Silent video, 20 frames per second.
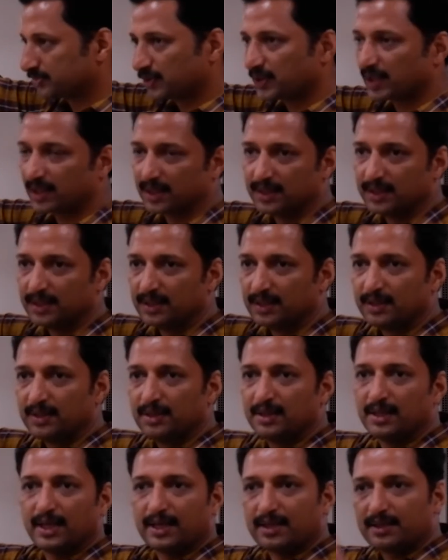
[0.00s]
Okay,
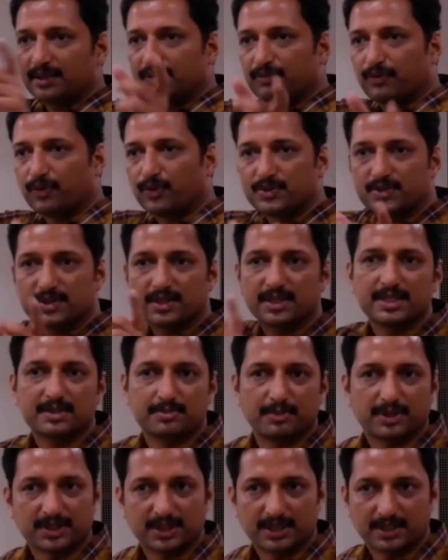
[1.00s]
and the force is
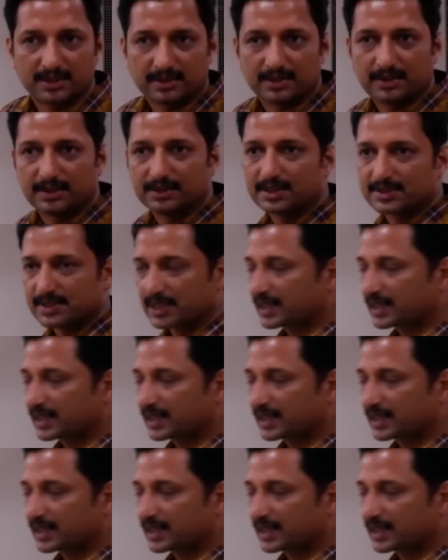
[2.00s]
measured in the